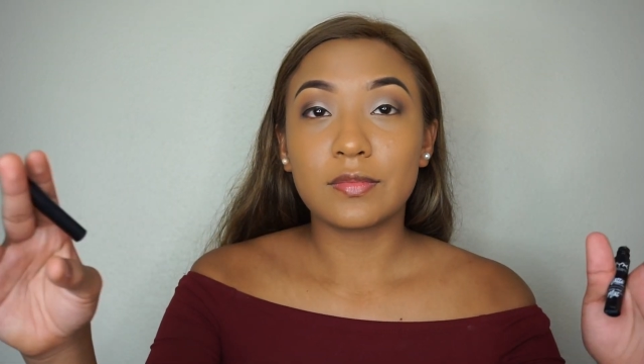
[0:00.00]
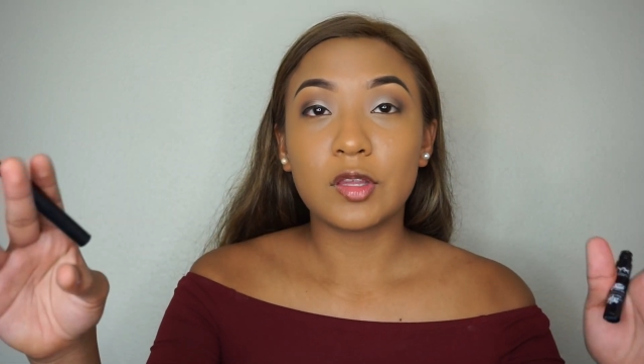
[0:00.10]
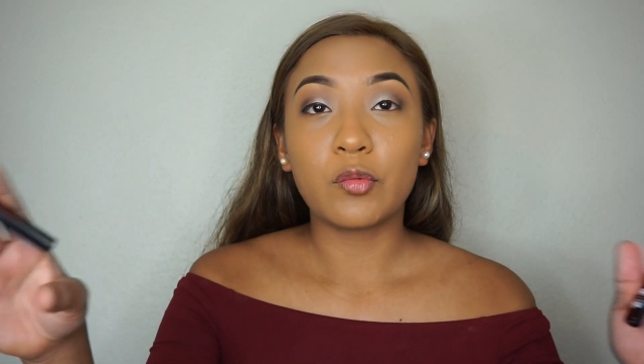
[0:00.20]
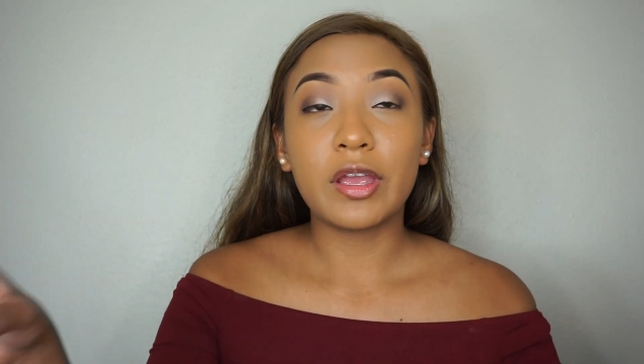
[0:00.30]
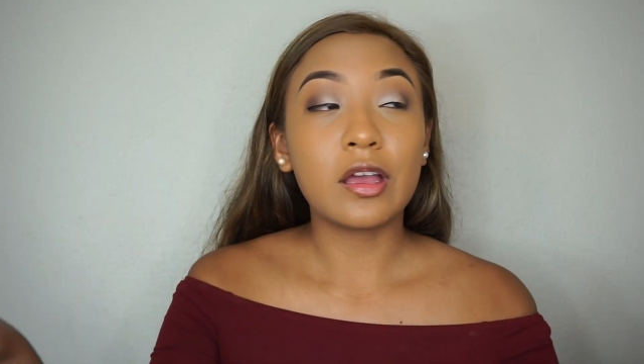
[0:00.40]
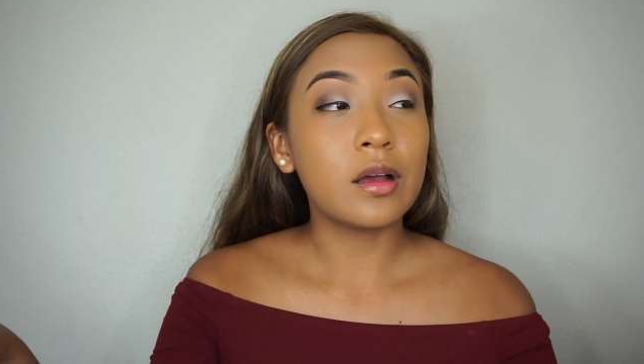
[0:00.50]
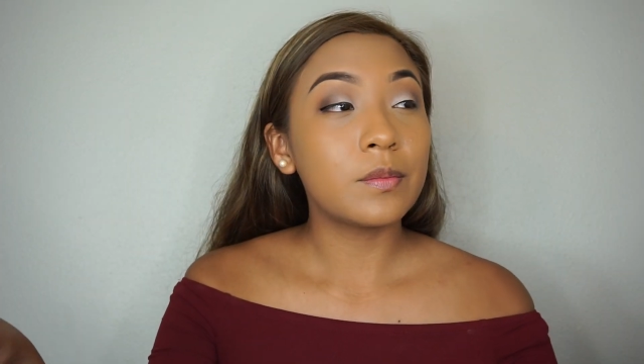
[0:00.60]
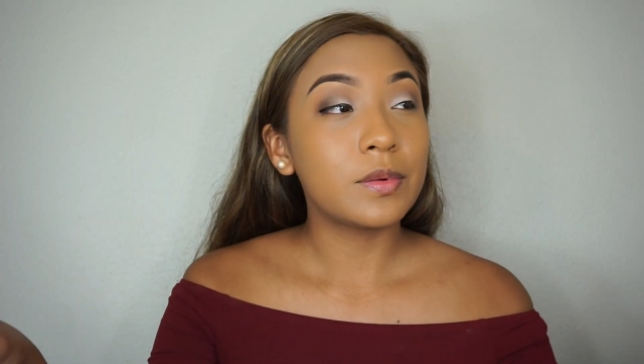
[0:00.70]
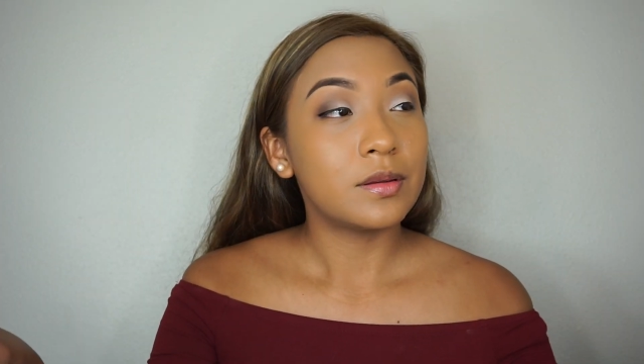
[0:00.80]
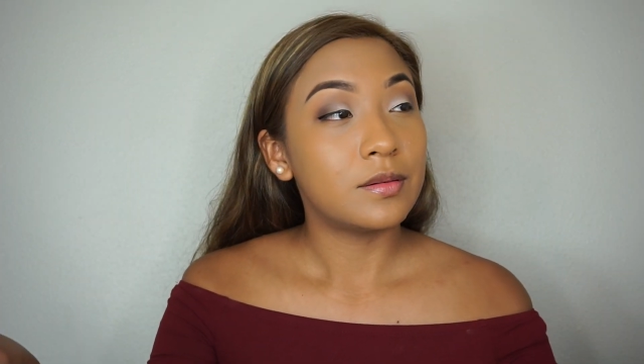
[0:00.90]
wake
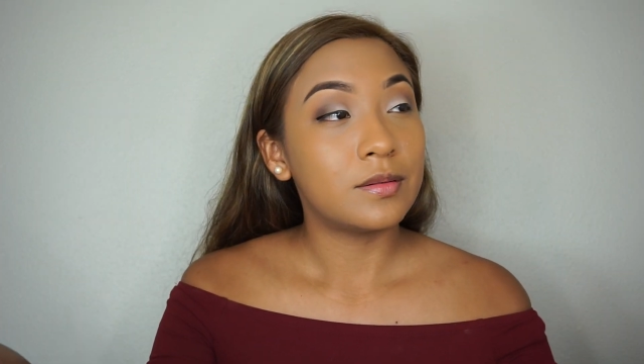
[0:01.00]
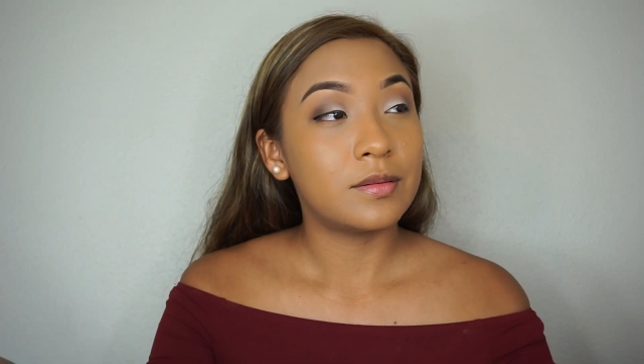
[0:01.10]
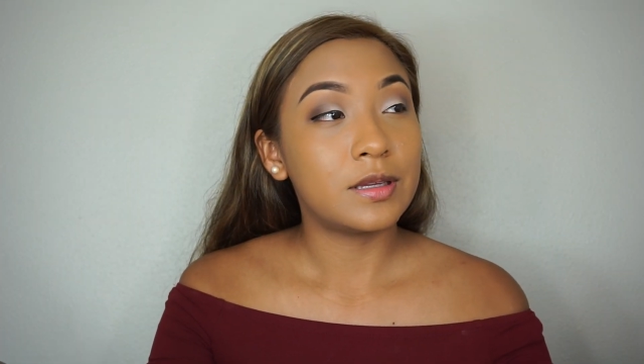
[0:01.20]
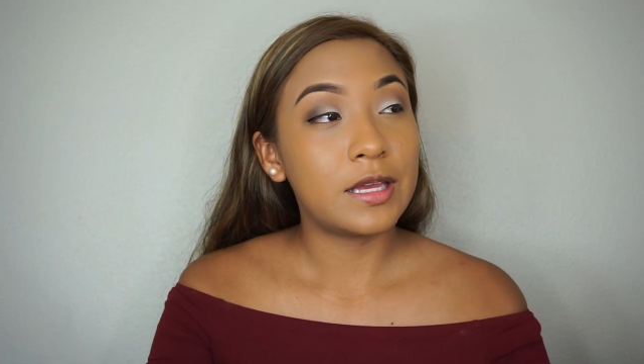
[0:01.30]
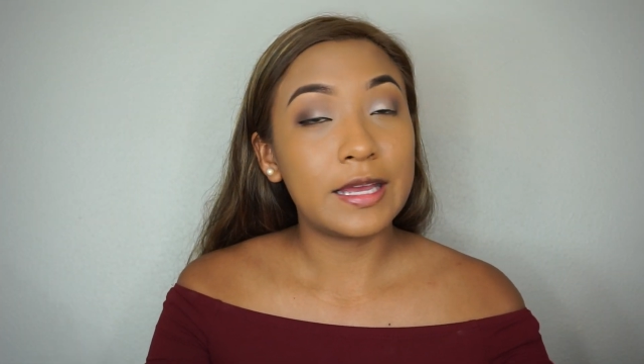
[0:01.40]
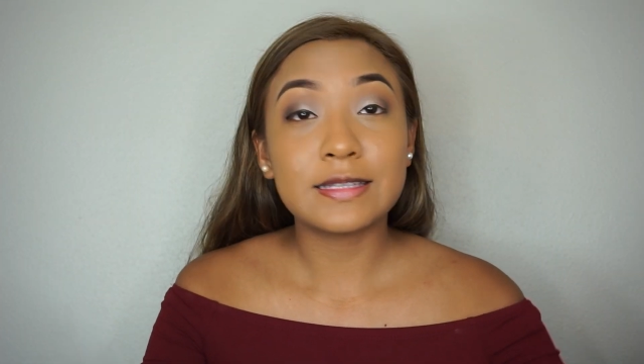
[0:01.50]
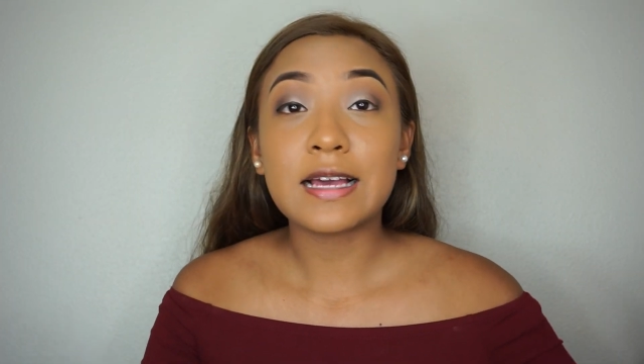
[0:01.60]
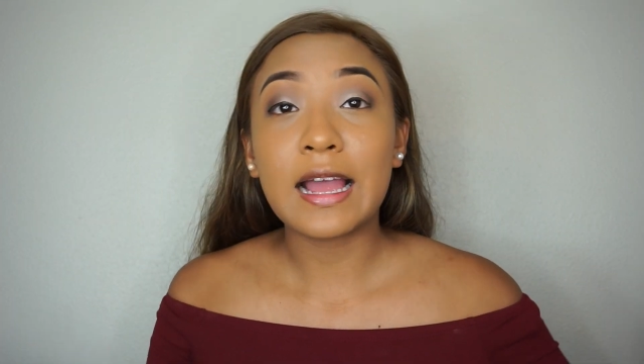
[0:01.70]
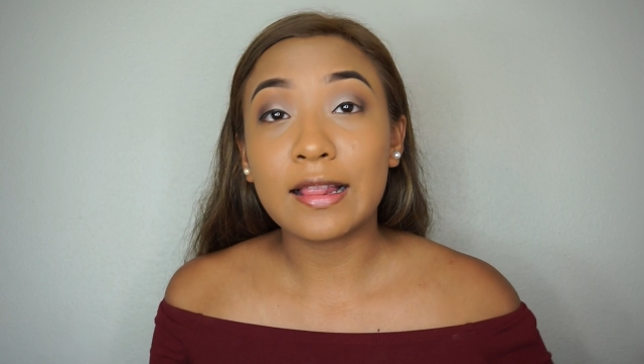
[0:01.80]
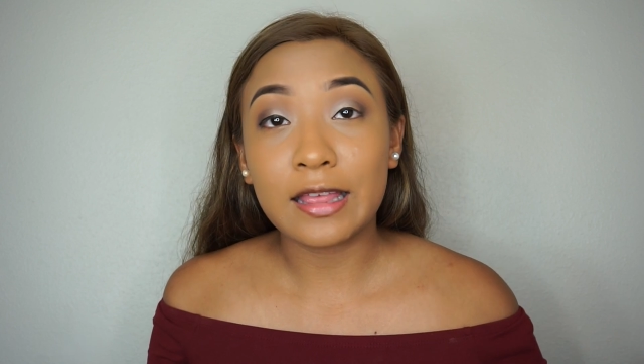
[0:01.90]
up in
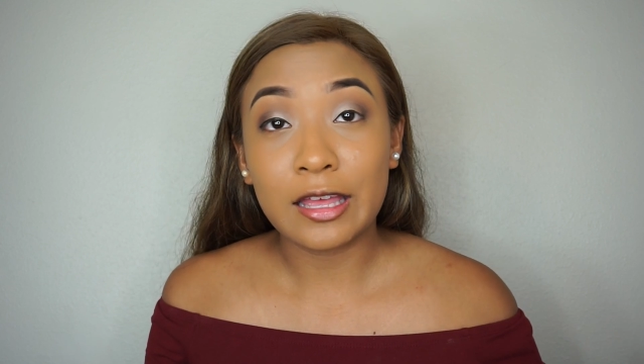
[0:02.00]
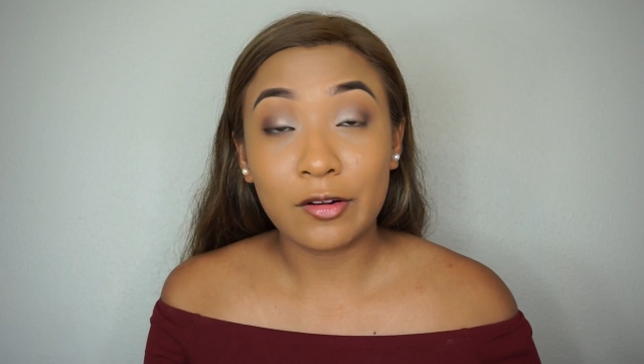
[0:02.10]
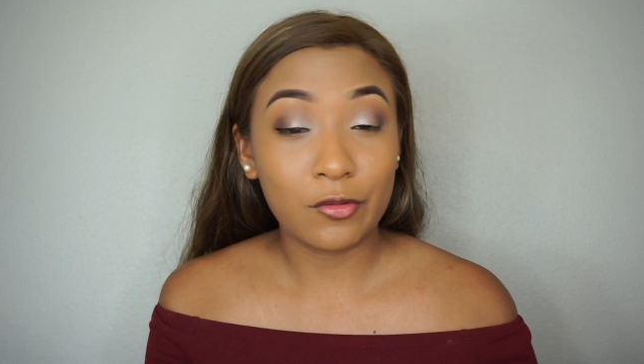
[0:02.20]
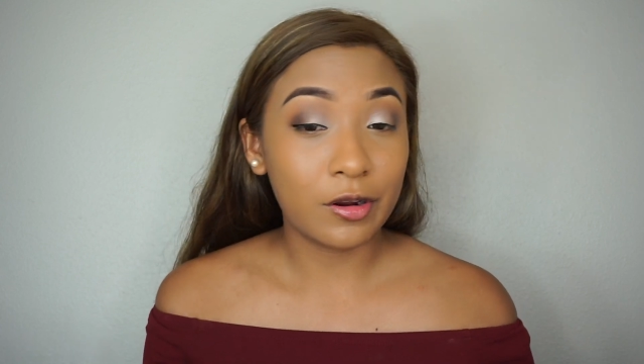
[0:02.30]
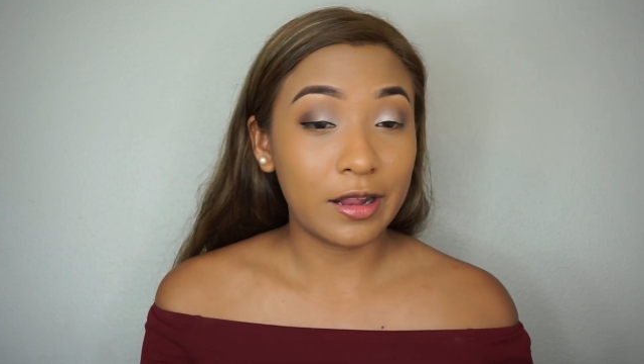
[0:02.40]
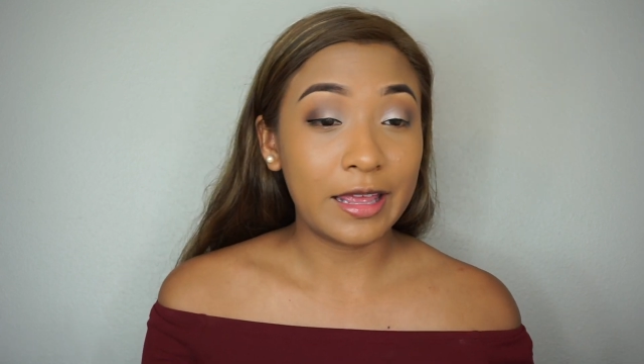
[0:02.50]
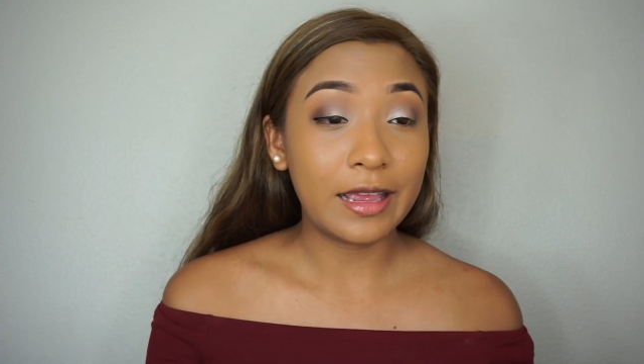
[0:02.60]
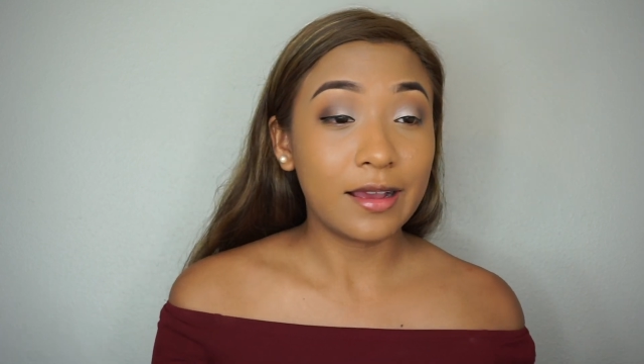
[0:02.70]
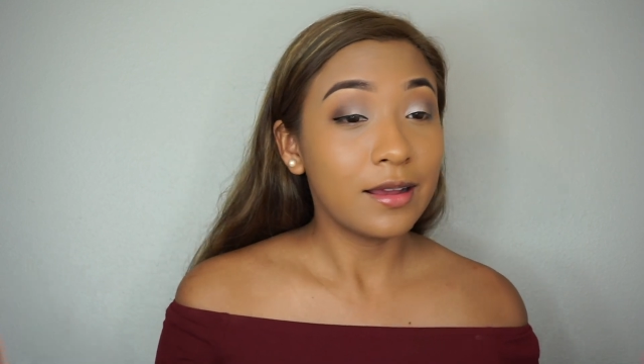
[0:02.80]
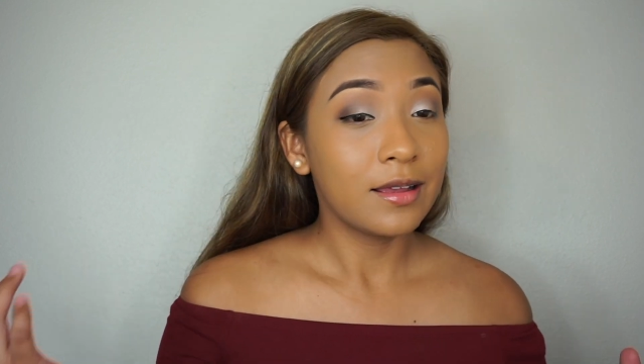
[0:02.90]
Thailand or
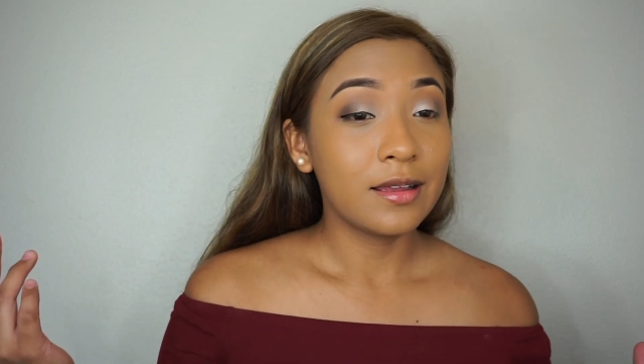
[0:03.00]
like